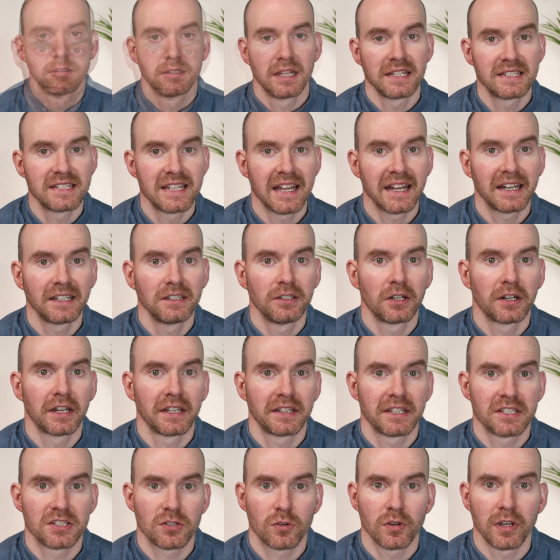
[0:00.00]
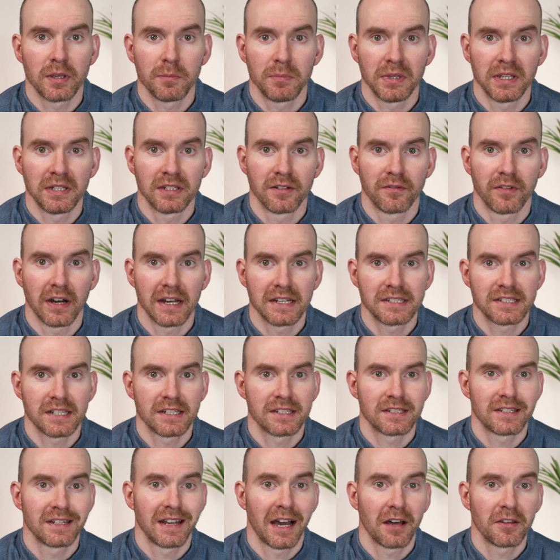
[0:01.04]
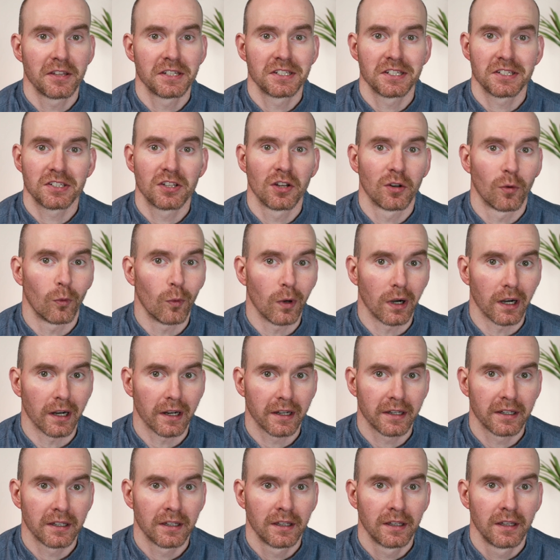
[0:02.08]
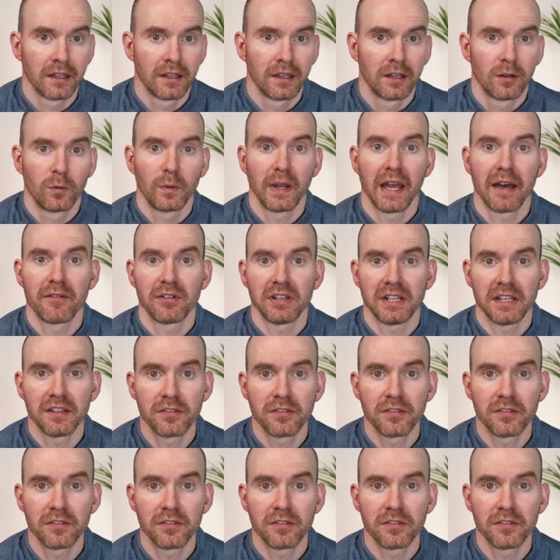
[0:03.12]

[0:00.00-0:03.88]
Let's take a look at the ScreenBeam devices and how this is going to work. We have an